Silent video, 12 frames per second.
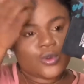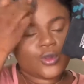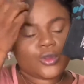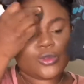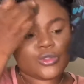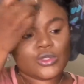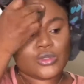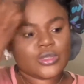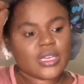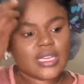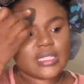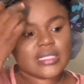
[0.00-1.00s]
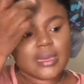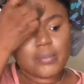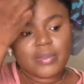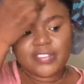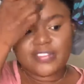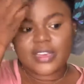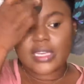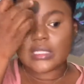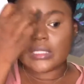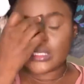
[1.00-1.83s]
or until you get that perfect